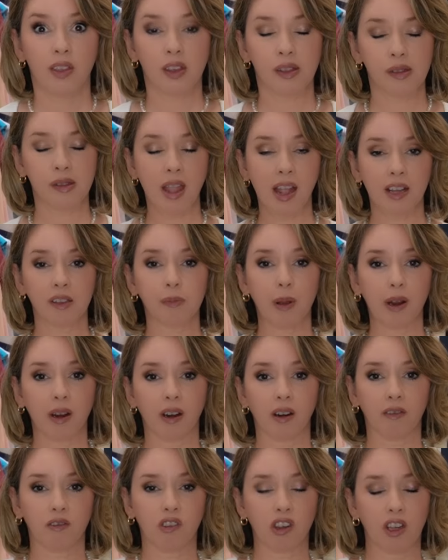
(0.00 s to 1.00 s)
This next
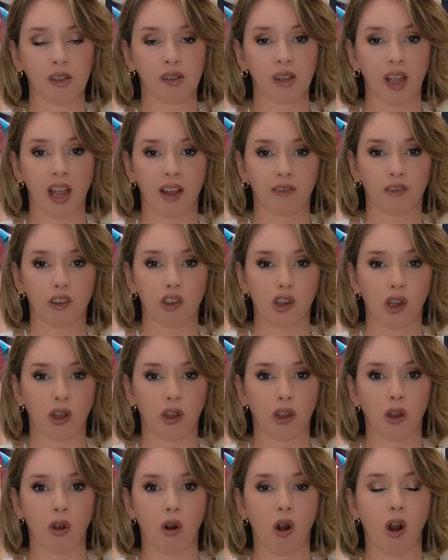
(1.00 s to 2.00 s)
pair of jeans I have to show
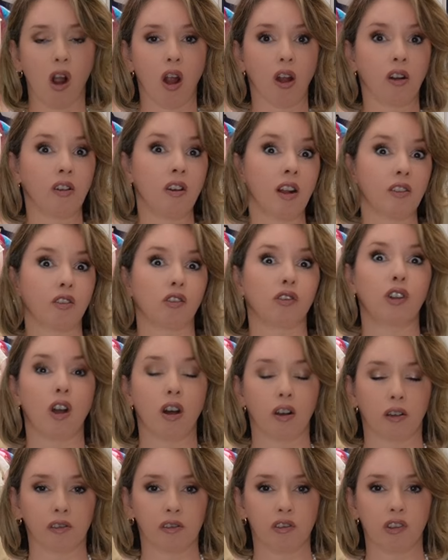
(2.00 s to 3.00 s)
you are Not Your
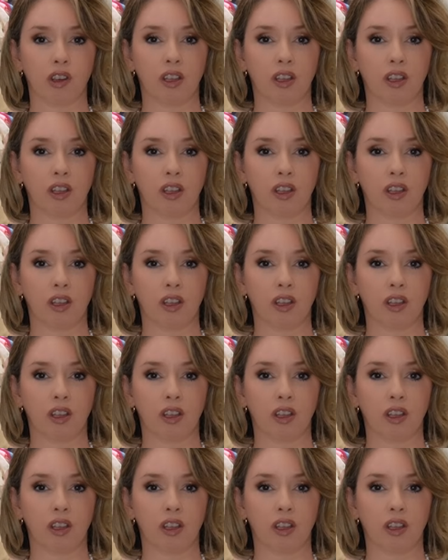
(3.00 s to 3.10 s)
Daughter's